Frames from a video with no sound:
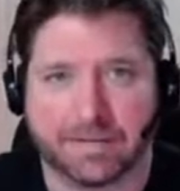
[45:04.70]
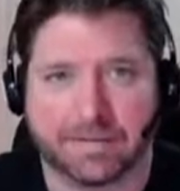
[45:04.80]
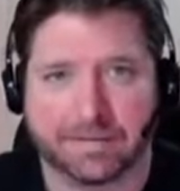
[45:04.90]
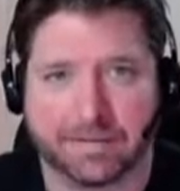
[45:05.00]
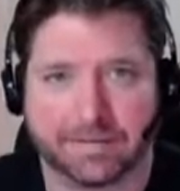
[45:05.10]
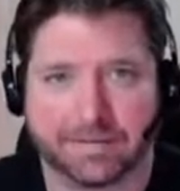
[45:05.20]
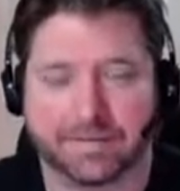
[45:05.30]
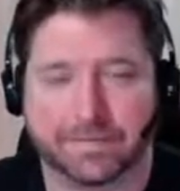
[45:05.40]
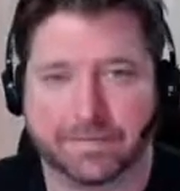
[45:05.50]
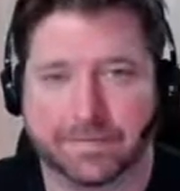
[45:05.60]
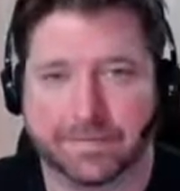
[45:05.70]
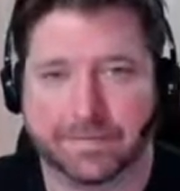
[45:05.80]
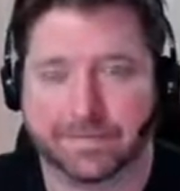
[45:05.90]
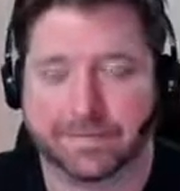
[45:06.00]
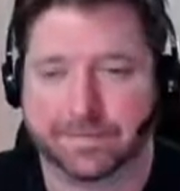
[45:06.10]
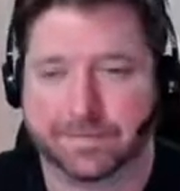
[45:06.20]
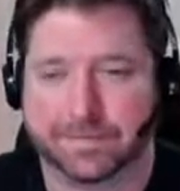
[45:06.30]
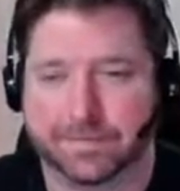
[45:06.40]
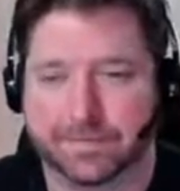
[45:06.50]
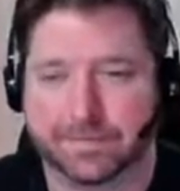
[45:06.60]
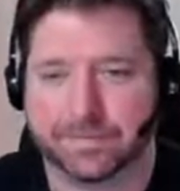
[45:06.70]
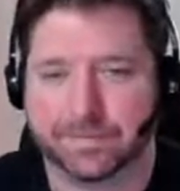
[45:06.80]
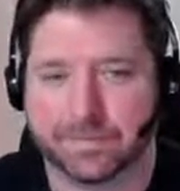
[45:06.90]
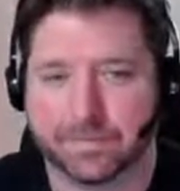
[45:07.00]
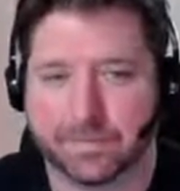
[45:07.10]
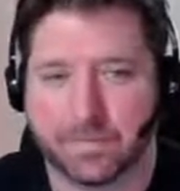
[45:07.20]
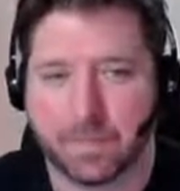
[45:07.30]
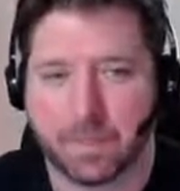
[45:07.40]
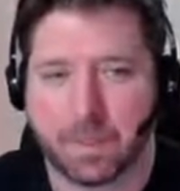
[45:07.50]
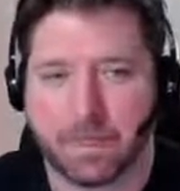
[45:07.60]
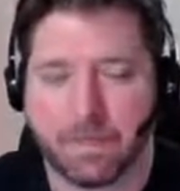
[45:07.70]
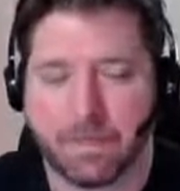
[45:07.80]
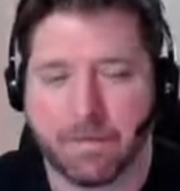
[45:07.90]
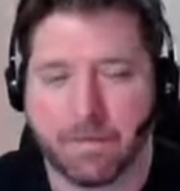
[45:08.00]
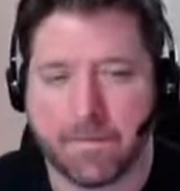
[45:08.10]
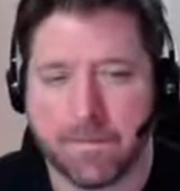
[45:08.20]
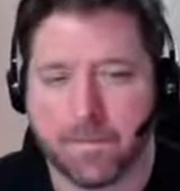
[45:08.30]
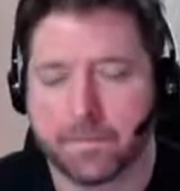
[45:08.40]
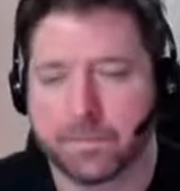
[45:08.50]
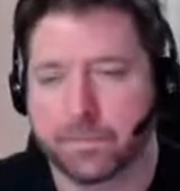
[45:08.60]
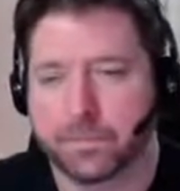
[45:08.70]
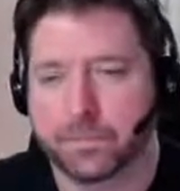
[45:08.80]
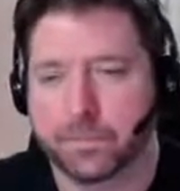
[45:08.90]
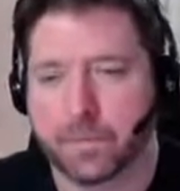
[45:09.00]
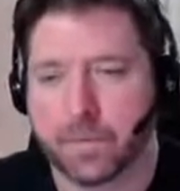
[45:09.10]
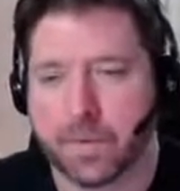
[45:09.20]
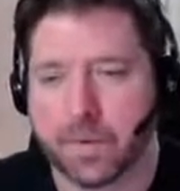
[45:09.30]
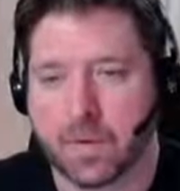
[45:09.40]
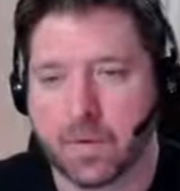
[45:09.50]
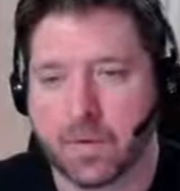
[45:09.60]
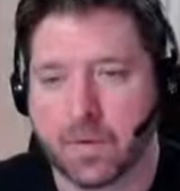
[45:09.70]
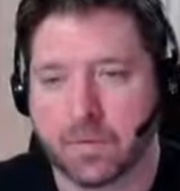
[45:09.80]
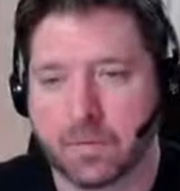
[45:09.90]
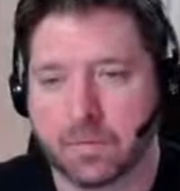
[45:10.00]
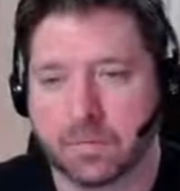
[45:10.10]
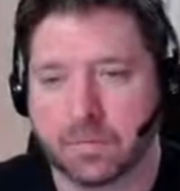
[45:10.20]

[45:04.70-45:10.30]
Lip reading: This person isn't speaking.